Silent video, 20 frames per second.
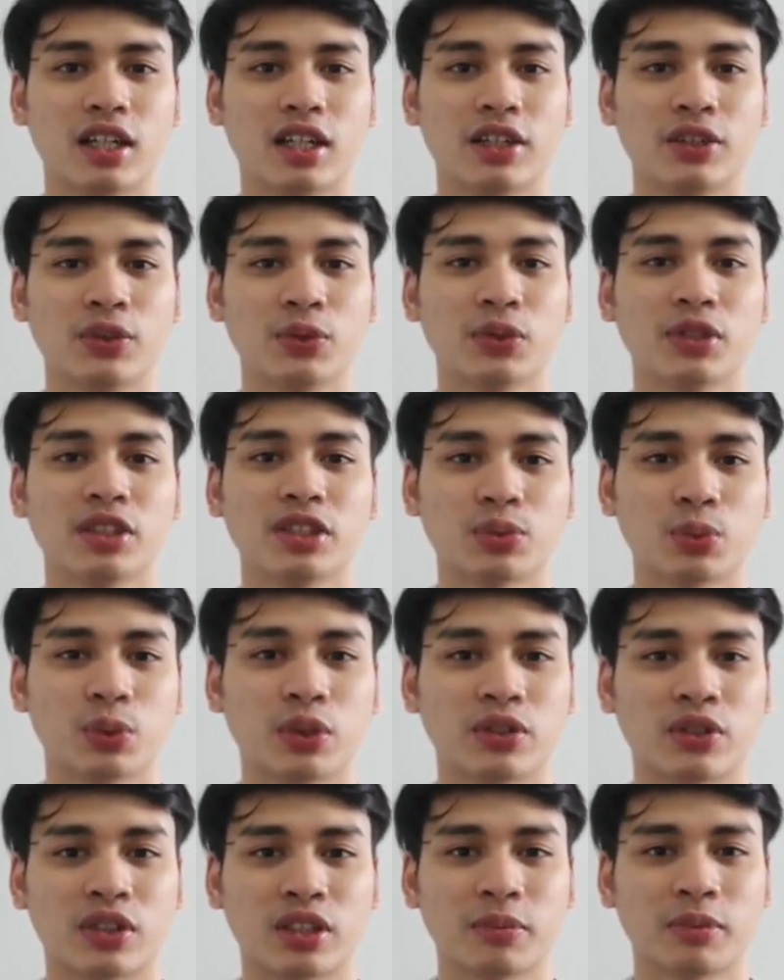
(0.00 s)
I noticed
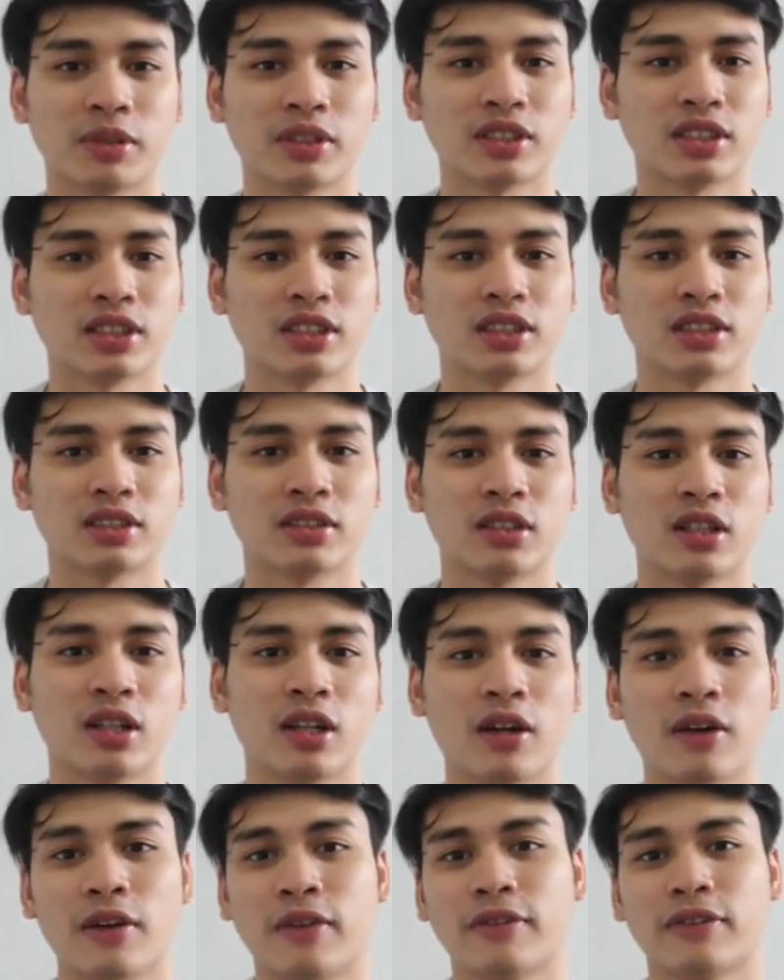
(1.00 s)
when Rahima says
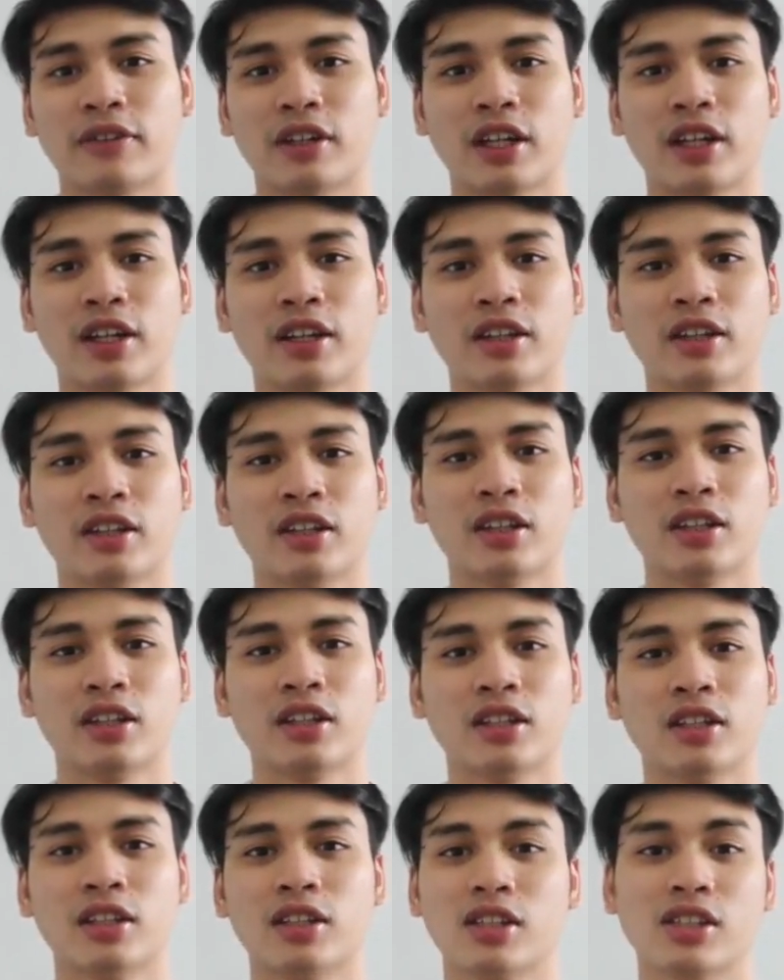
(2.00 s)
find
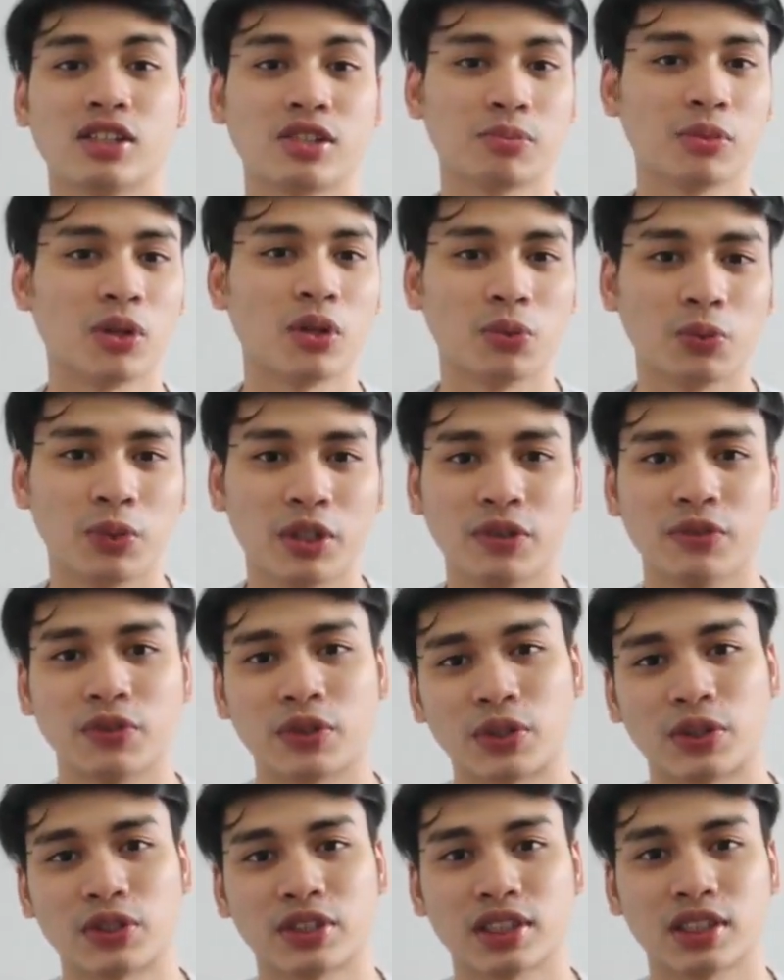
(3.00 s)
a small win
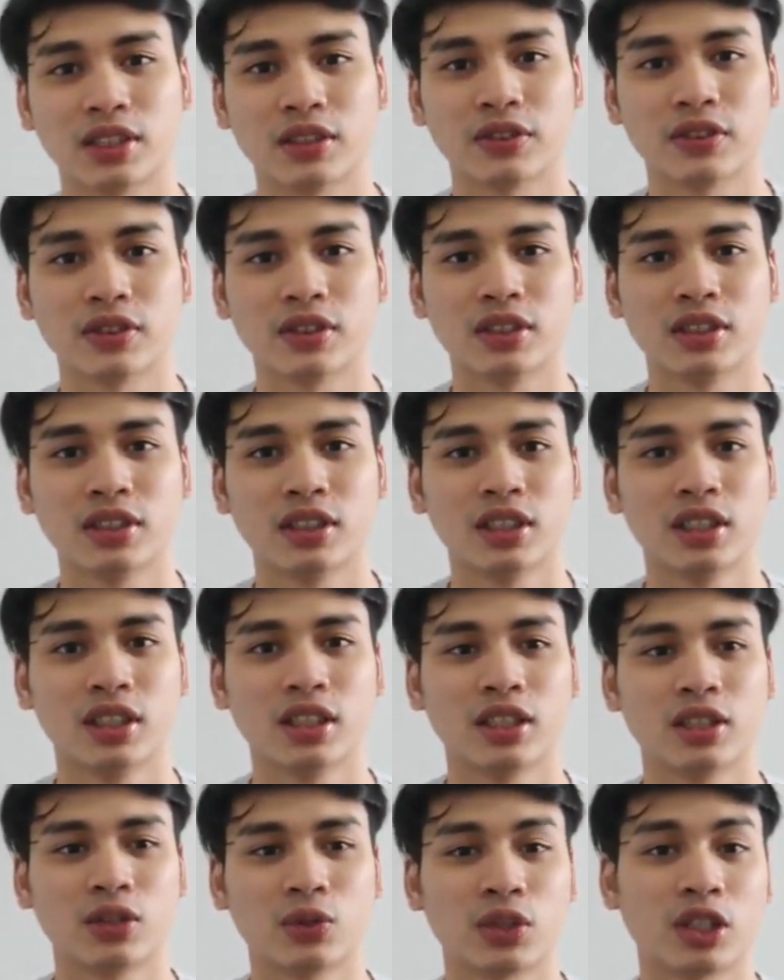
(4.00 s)
for yourself
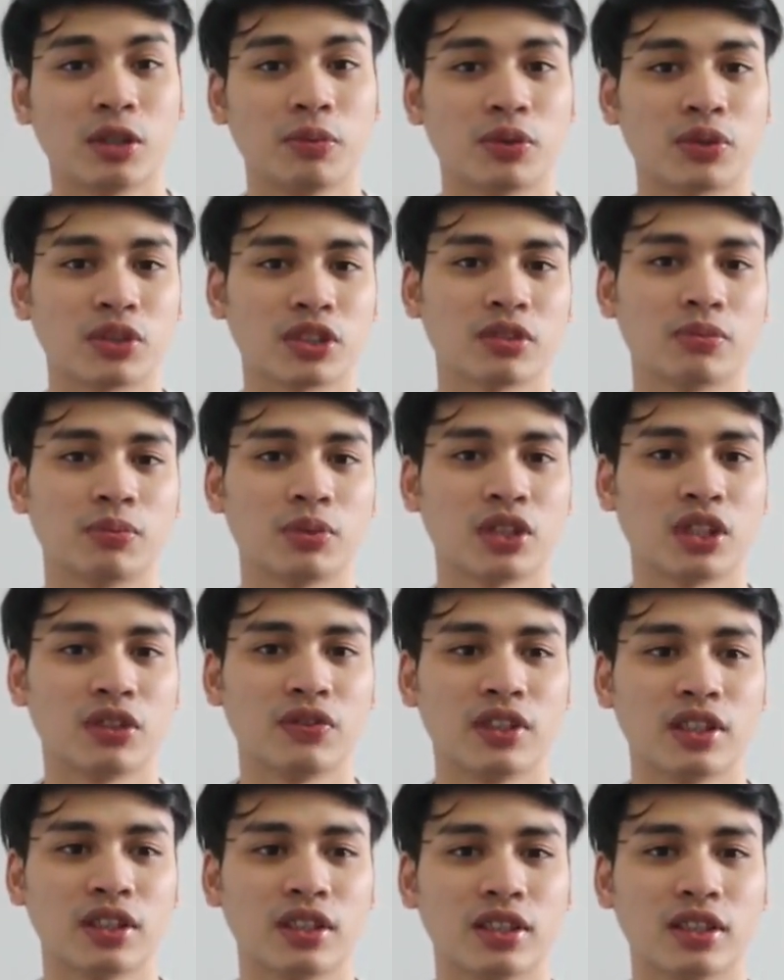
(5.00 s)
to keep yourself
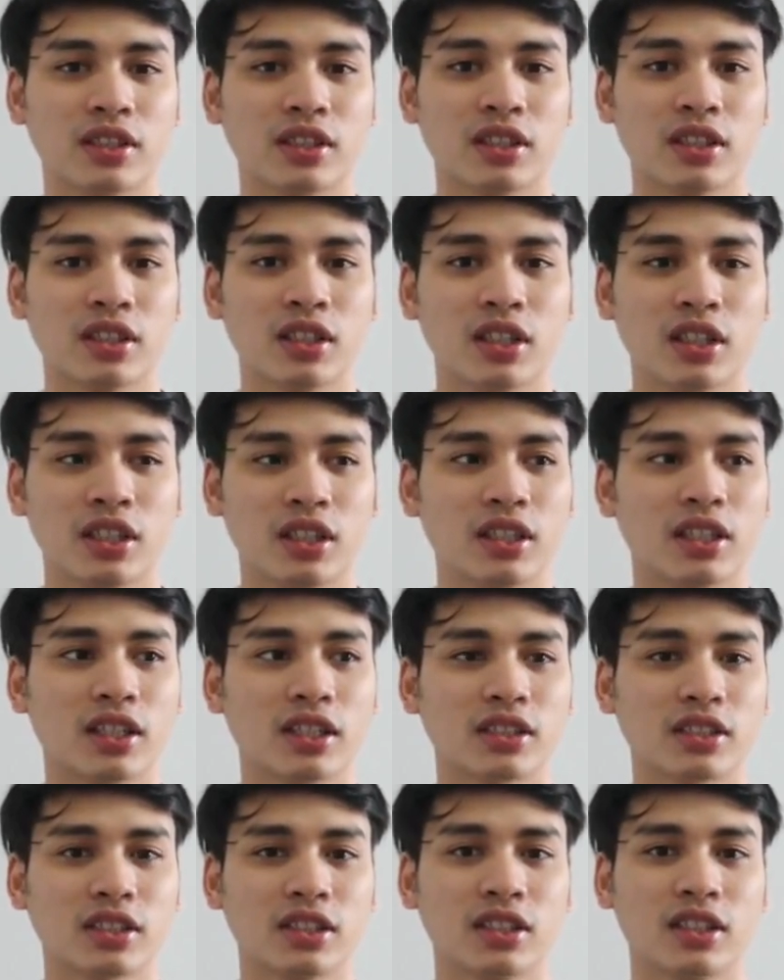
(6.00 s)
motivated.
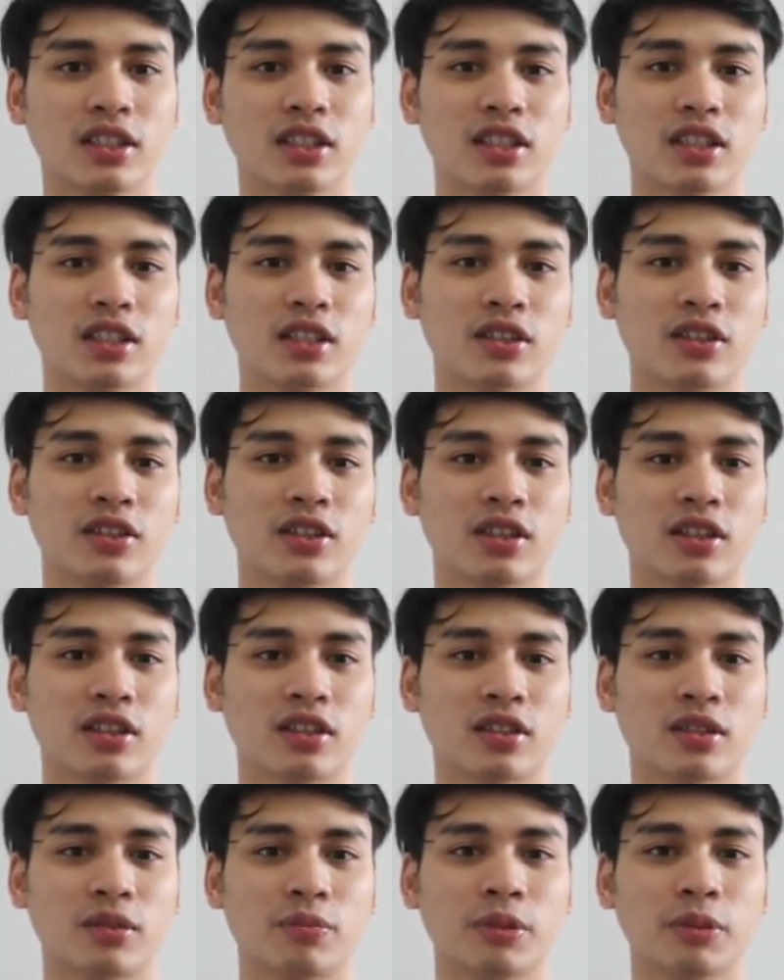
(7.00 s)
Yes, indeed, there
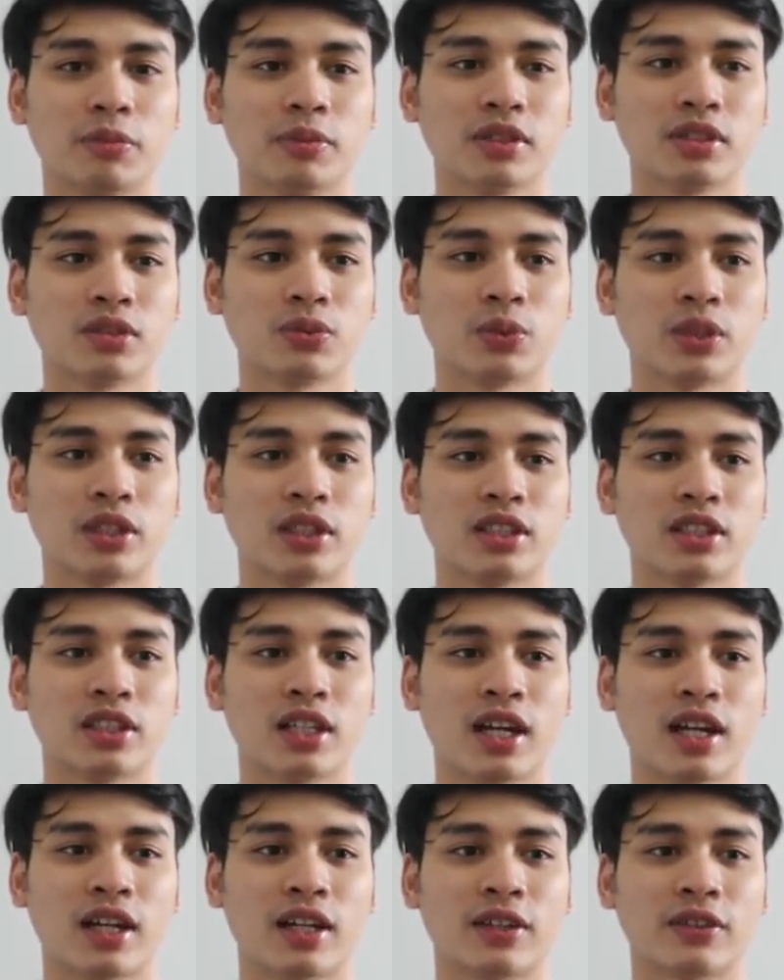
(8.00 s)
are people which
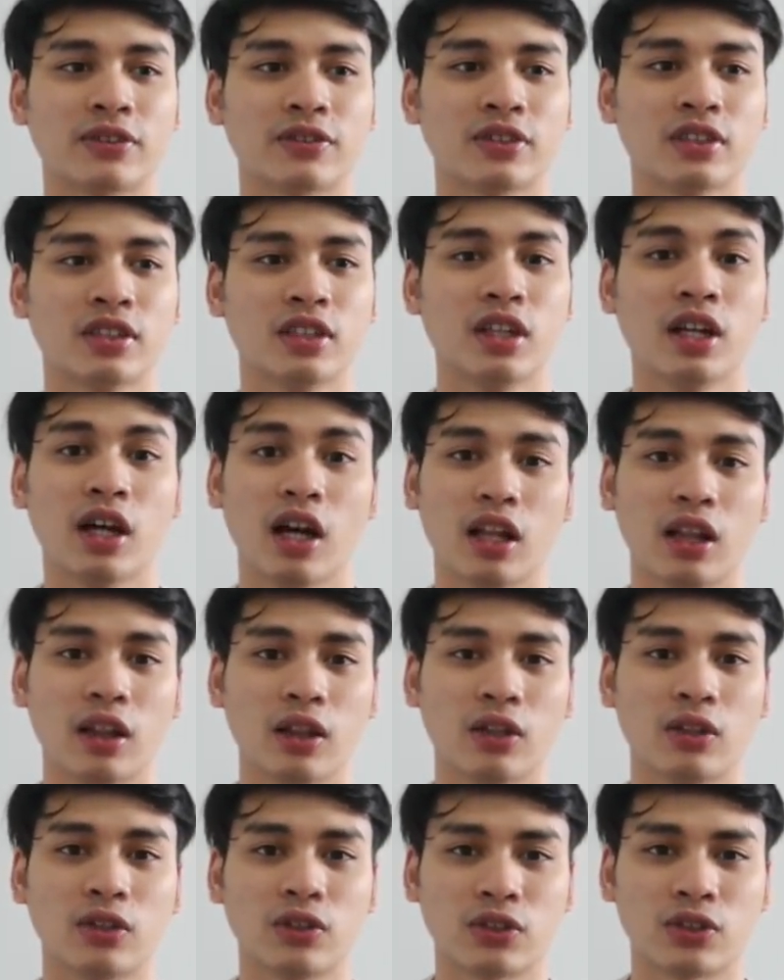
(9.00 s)
have a
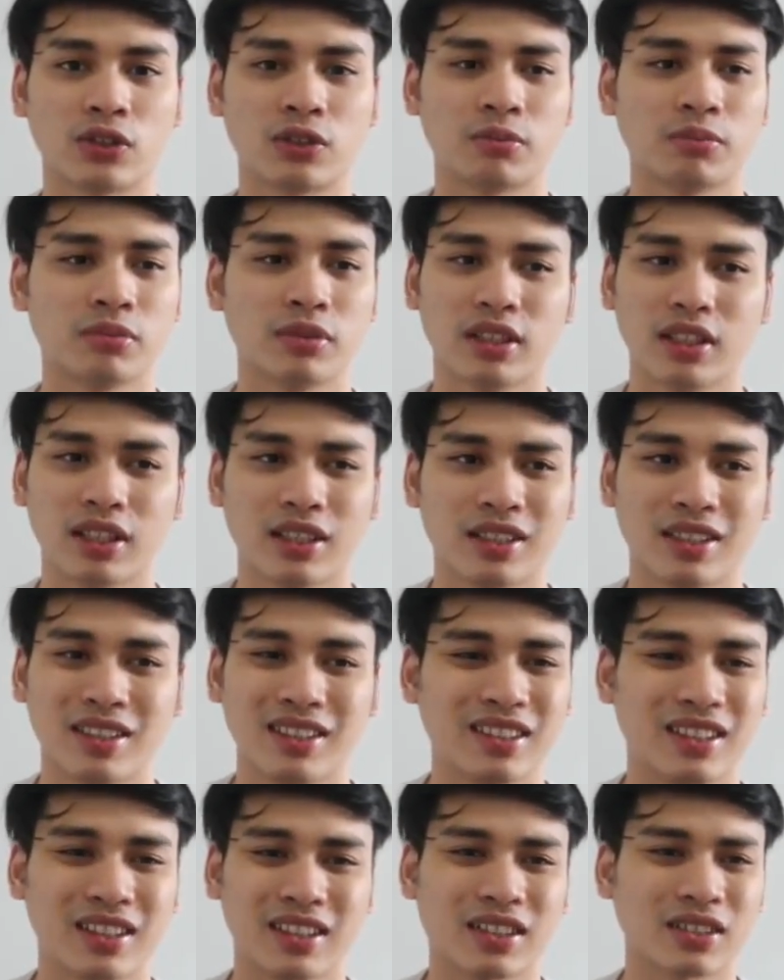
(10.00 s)
long term,
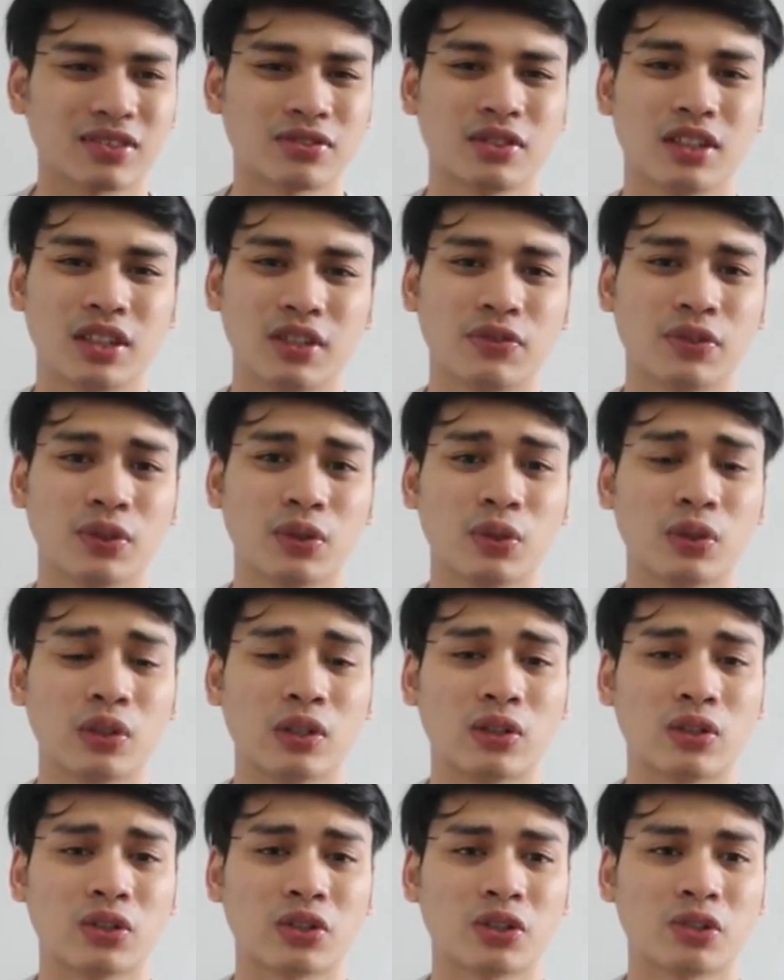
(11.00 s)
they can't really follow a
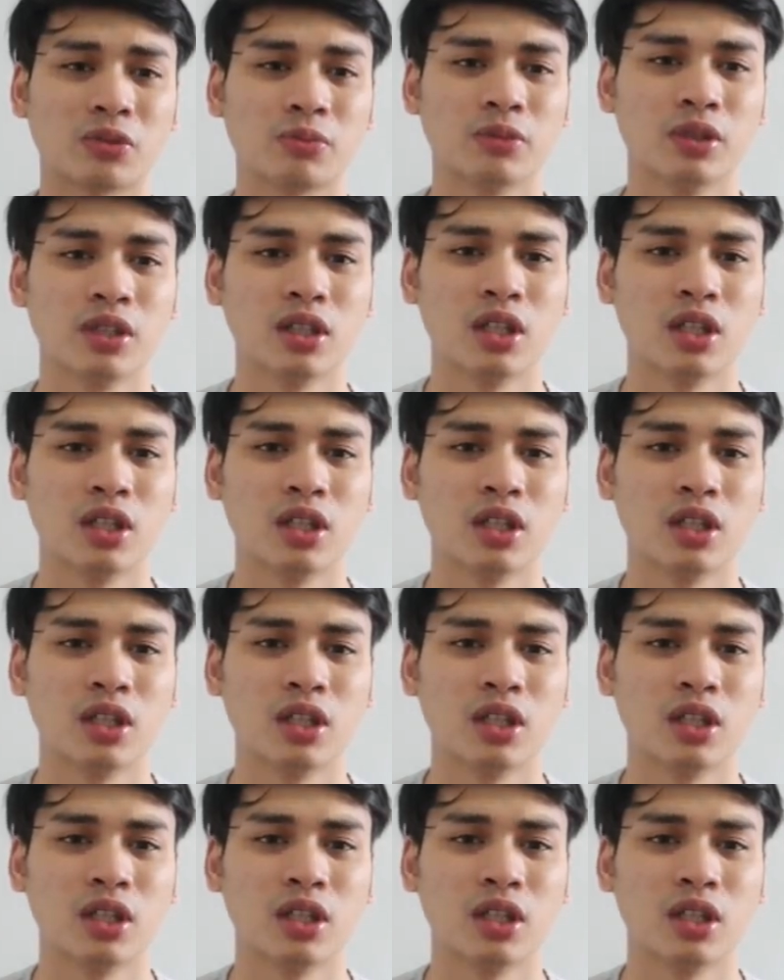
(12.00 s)
long term.